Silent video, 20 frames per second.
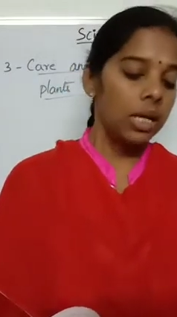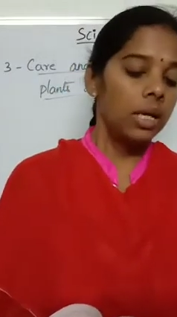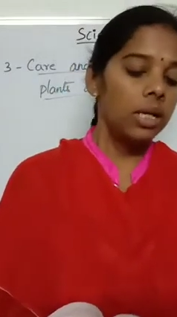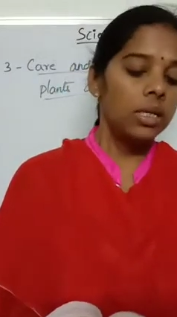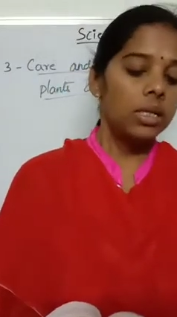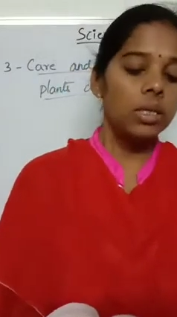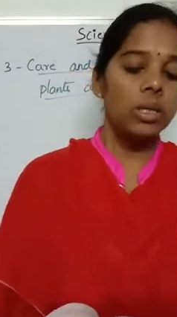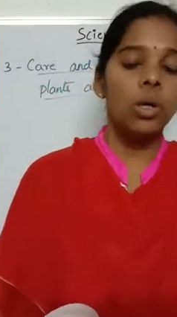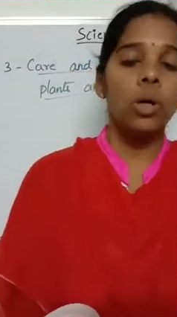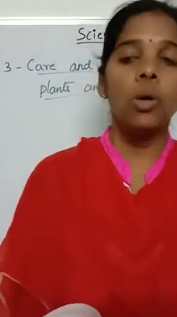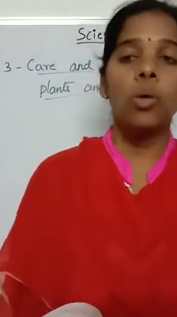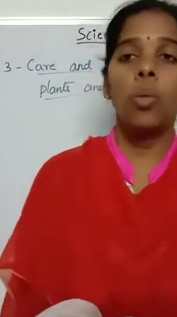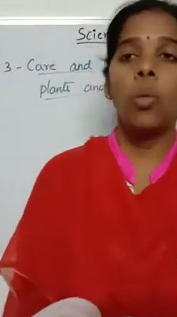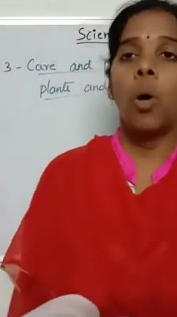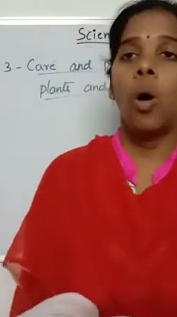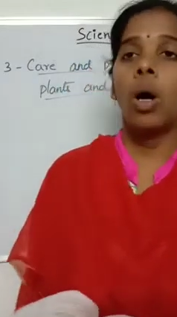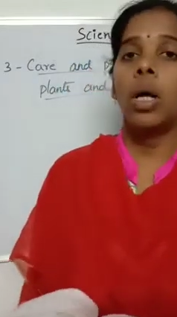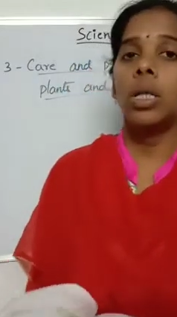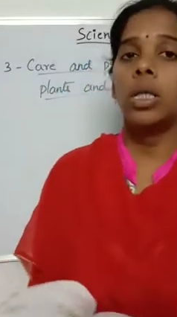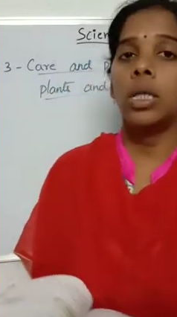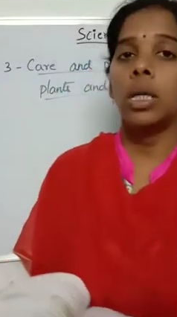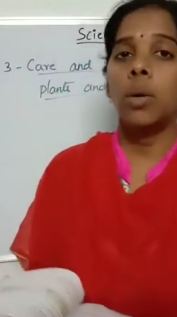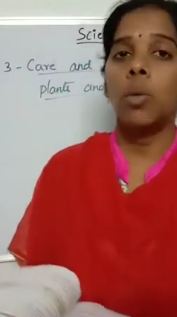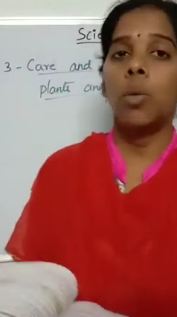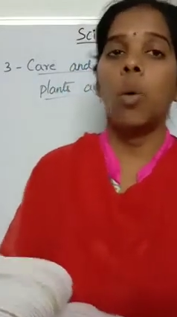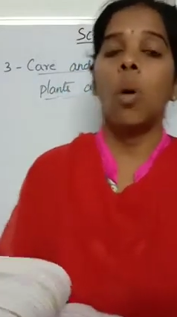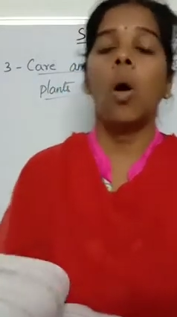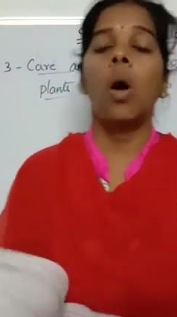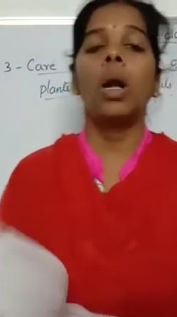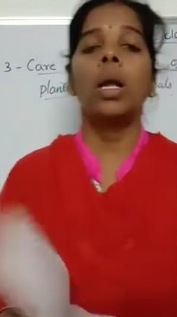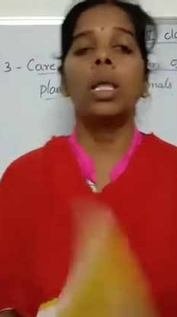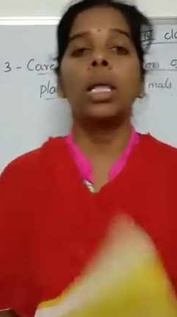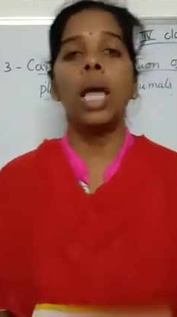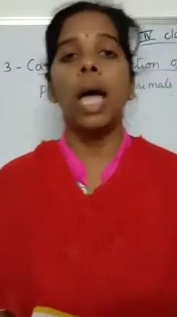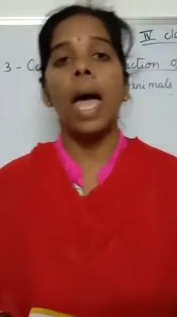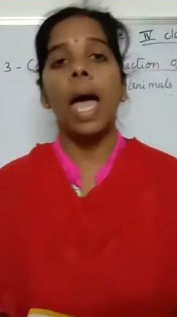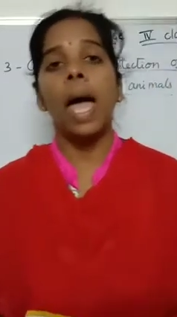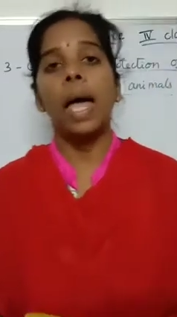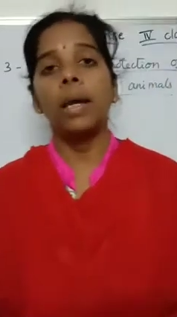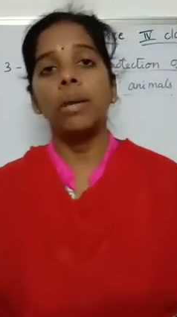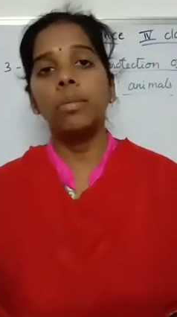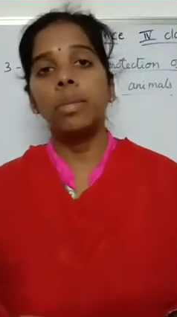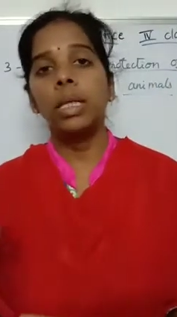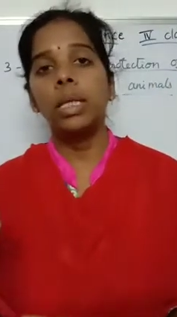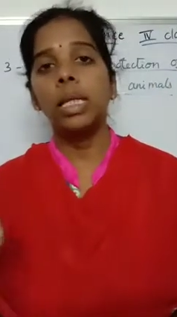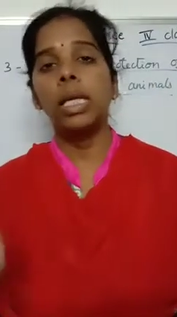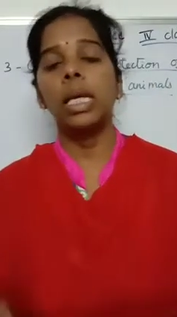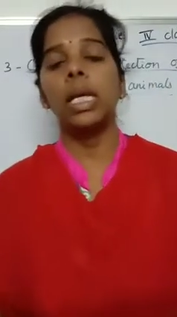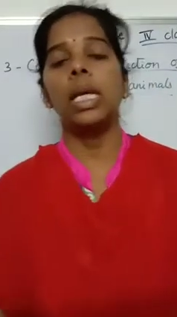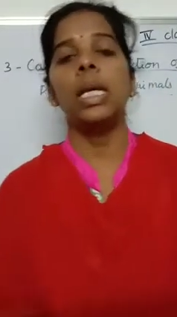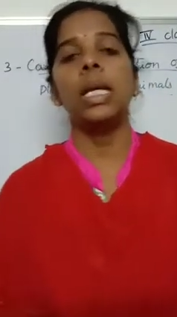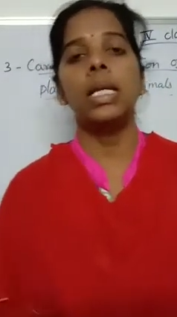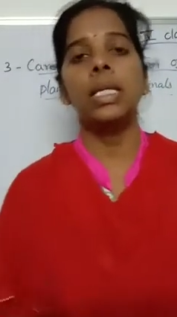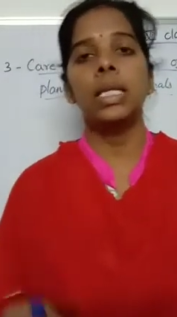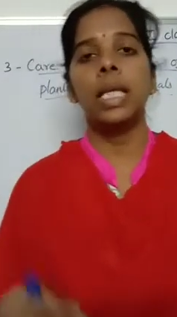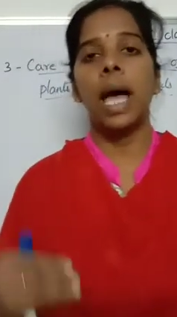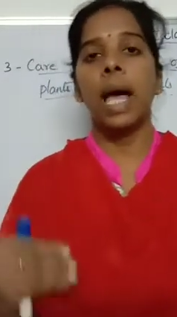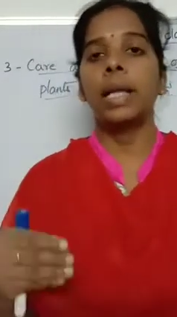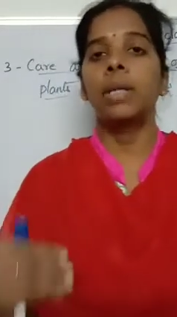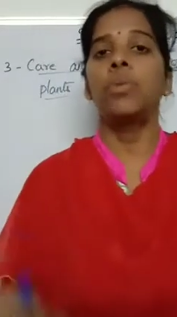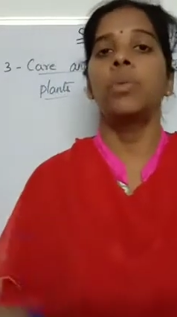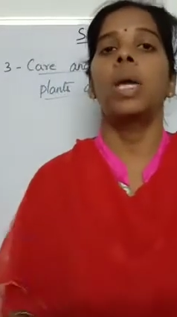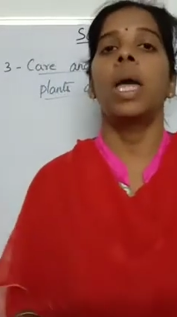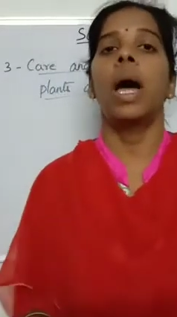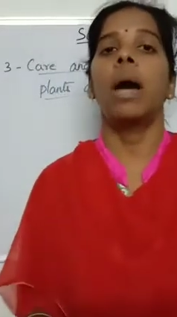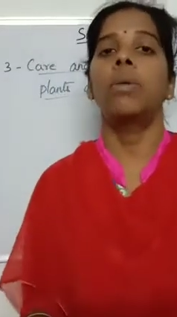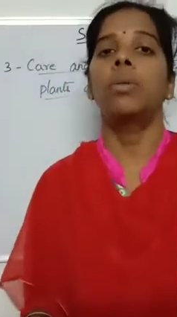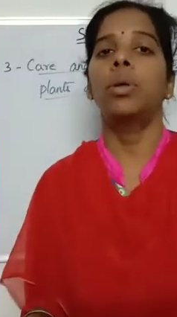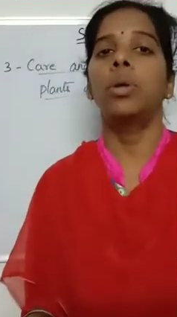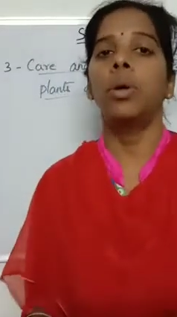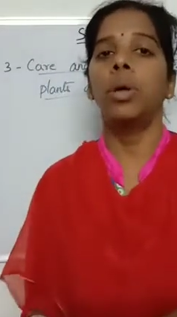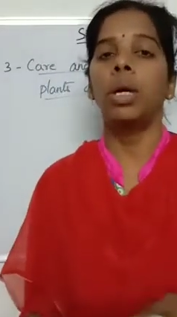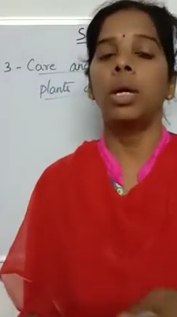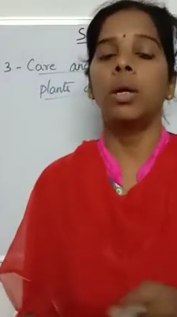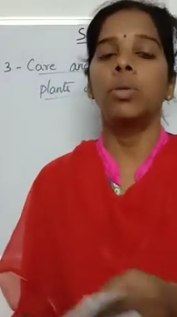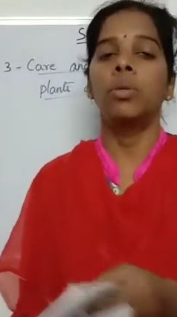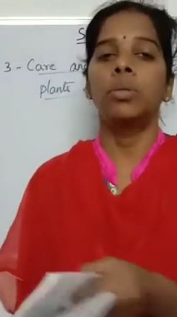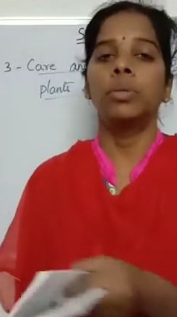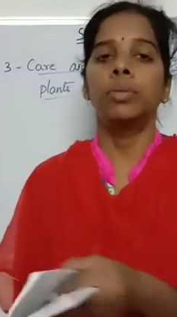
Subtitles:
So, what the animal eats, that we have to give.